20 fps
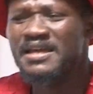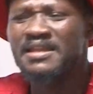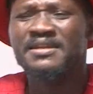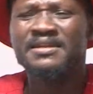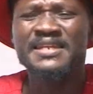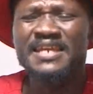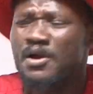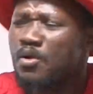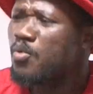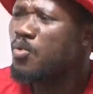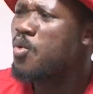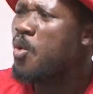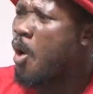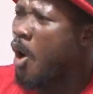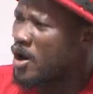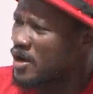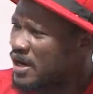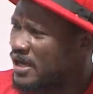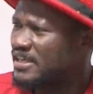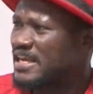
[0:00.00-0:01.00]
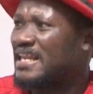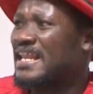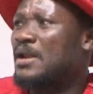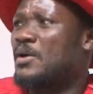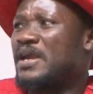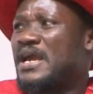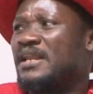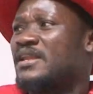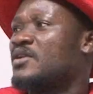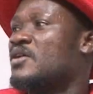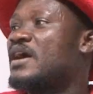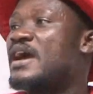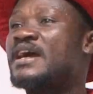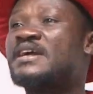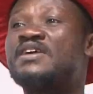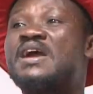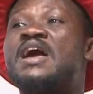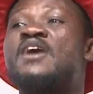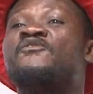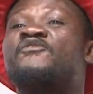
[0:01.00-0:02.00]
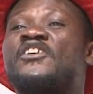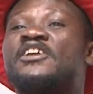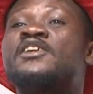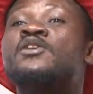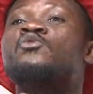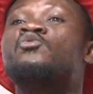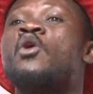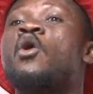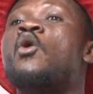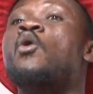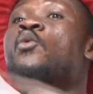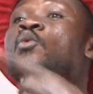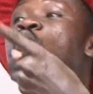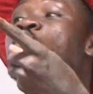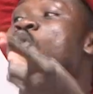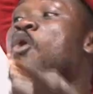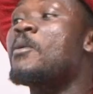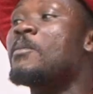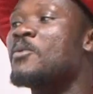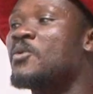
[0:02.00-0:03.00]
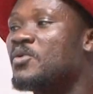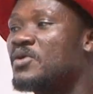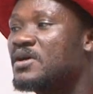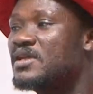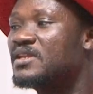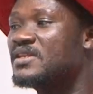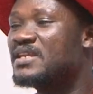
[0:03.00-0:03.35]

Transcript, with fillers: New one, Yellow, and Fanny go woman,